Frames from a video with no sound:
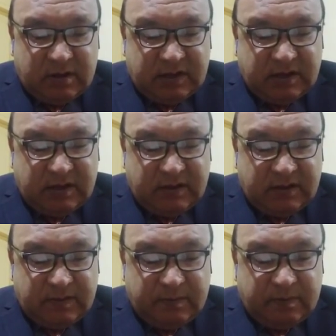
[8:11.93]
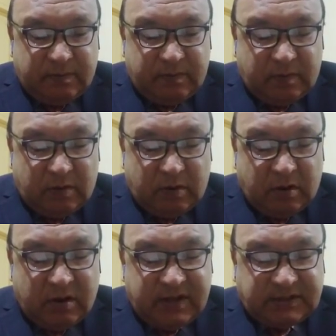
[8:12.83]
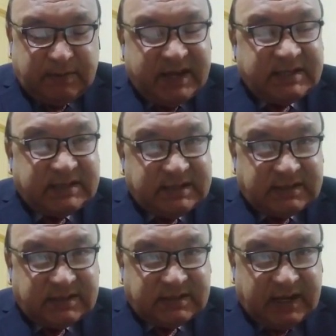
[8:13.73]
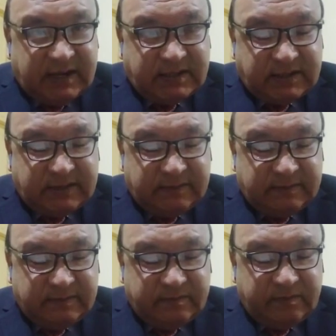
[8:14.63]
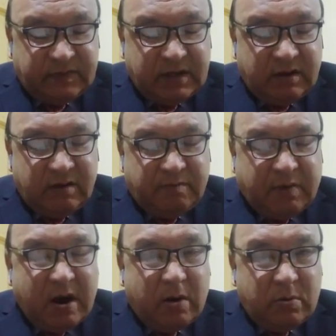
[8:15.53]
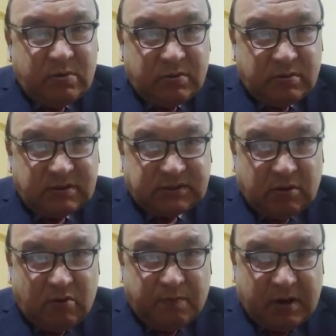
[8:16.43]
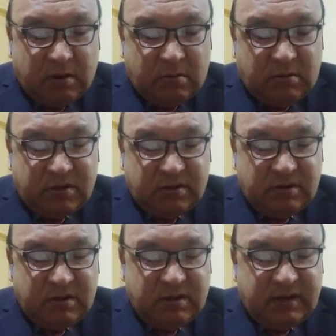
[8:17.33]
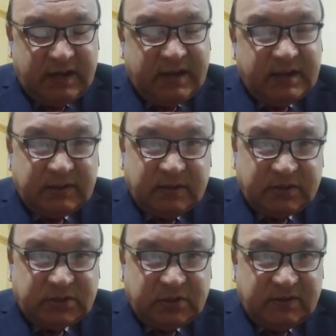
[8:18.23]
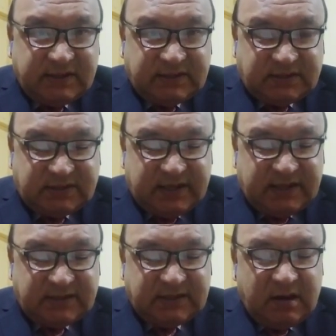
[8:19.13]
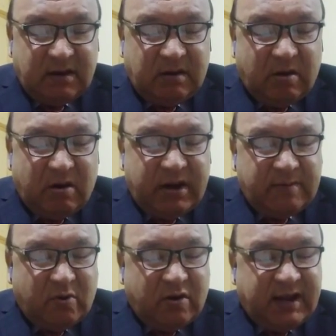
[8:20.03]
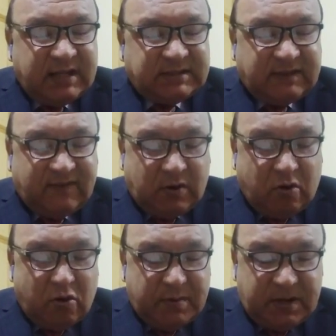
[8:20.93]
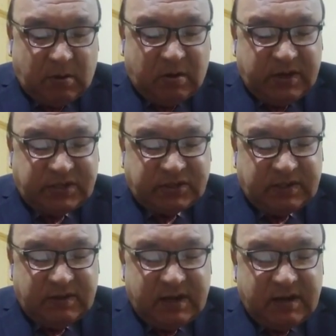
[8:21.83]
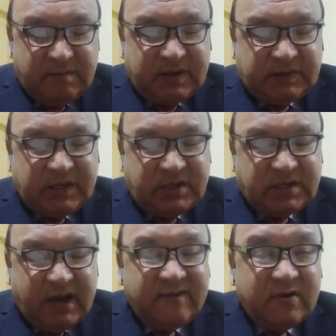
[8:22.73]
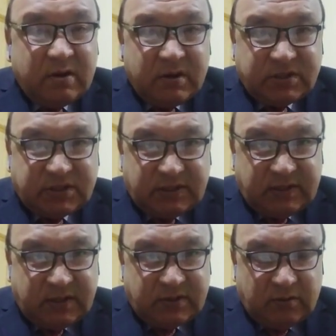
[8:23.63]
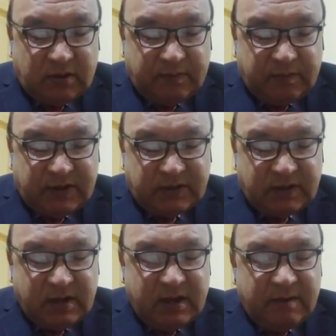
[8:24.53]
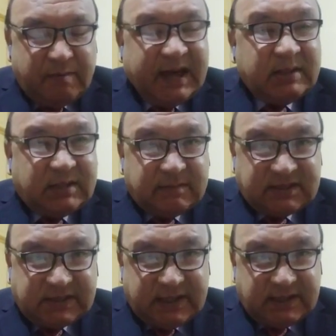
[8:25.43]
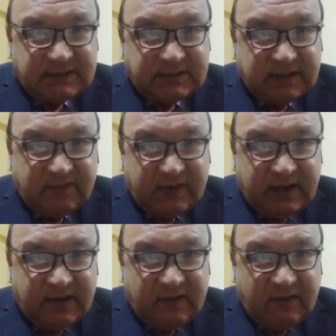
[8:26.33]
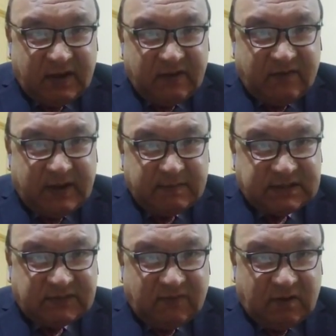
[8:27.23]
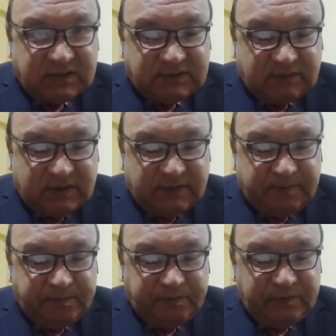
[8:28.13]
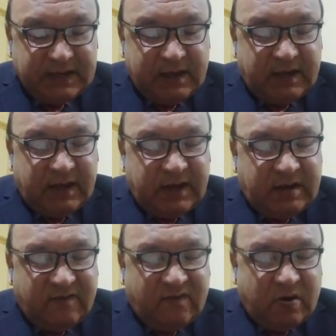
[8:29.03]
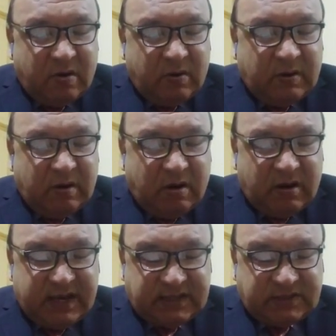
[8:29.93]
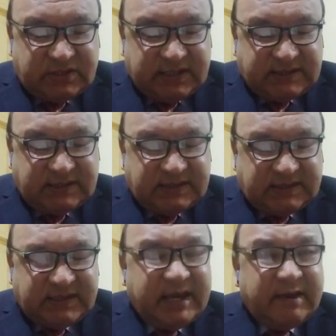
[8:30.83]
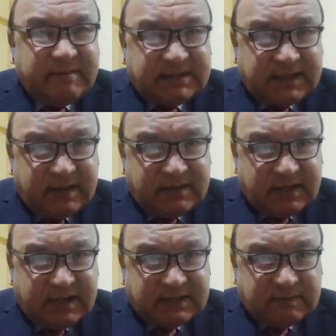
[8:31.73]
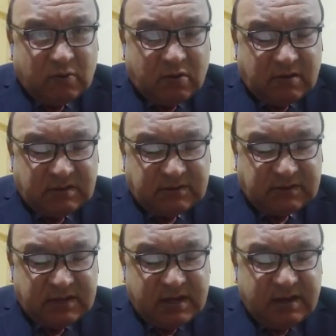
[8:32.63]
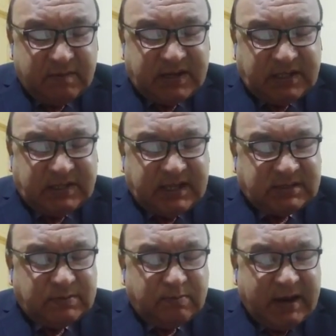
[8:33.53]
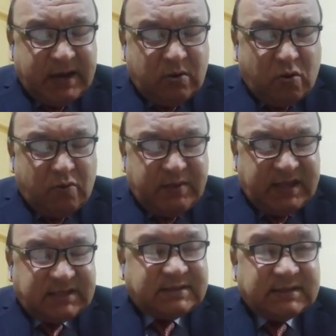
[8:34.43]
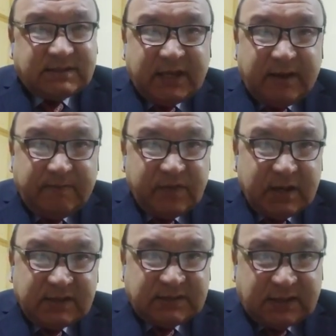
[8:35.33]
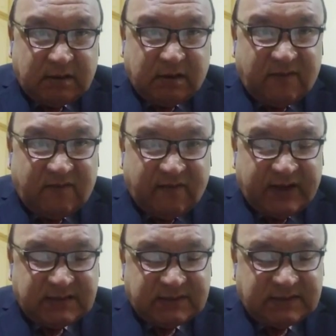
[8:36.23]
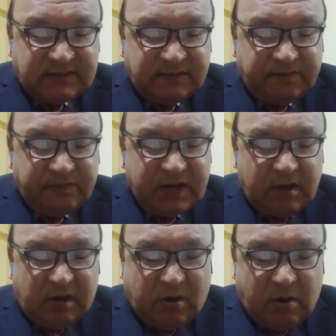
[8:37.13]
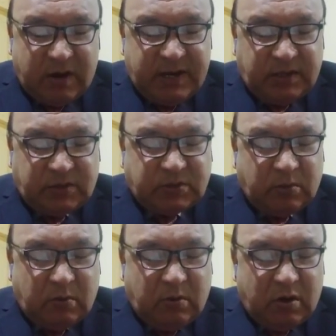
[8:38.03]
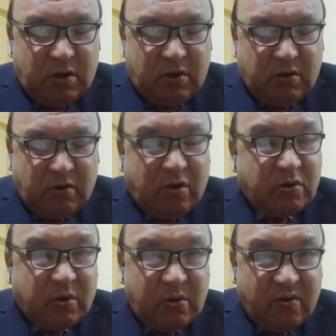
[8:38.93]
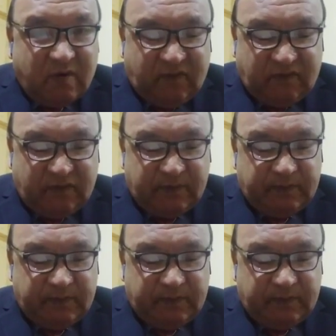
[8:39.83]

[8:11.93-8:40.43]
uh, or his place in society. Pound, Roscoe Pound, another jurist says, law and morals have a common origin, but they diverge in their development. Bentham says, a very famous philosopher, in a word, law has just the same center as morals, but it has by no means the same circumference. According to Korkunov,